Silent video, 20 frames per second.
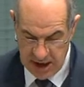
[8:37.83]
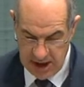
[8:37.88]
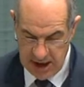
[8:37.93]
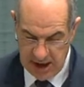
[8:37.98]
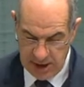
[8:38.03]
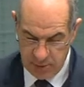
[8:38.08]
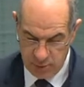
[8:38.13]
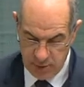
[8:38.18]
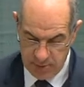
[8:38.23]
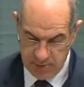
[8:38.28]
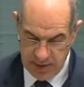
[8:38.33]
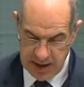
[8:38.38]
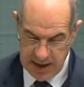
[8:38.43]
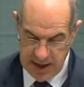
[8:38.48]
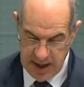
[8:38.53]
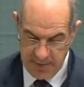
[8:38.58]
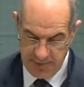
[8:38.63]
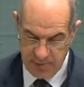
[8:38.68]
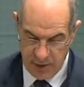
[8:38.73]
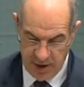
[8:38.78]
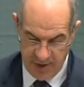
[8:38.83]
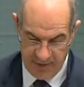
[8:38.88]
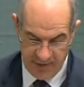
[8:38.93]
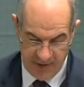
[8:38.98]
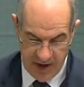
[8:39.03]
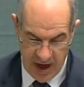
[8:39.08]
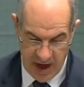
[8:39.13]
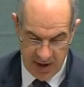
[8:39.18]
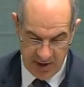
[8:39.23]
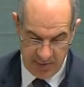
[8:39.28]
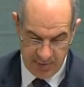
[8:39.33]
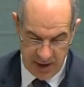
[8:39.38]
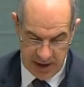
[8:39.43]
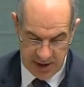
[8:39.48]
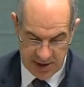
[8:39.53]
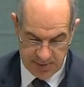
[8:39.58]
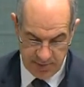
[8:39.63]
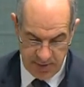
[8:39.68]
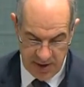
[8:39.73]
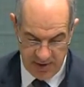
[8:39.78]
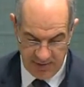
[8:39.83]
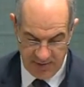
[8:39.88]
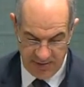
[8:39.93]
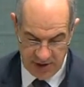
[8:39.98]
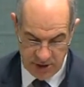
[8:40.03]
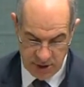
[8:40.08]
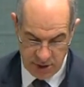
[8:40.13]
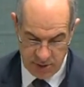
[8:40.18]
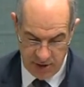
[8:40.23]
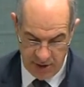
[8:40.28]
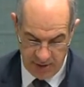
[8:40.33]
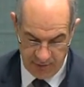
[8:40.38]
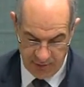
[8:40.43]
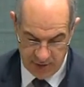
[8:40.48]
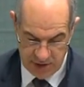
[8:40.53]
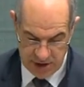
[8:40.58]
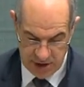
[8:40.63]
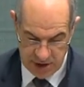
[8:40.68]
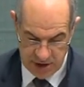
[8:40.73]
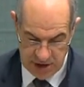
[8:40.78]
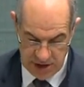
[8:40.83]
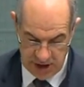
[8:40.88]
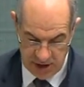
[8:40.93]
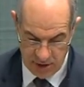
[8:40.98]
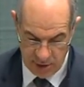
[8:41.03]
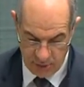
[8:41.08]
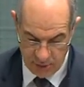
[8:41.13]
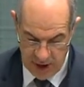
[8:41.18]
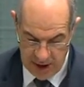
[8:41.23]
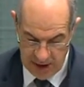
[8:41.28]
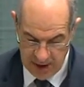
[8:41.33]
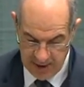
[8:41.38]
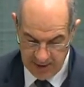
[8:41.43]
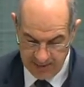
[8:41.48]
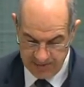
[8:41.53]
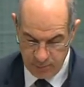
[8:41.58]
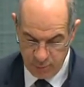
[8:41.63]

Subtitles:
it would become by far the biggest beneficiary of reducing the RET,